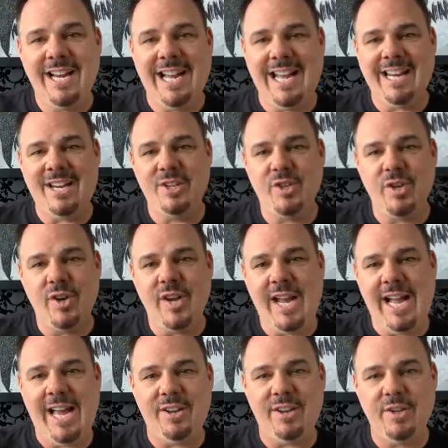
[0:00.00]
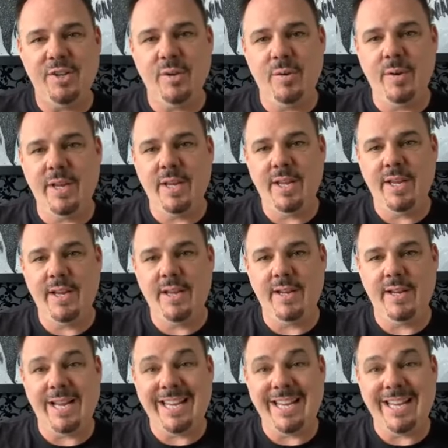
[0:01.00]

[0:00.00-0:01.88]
and I can show you how to do it in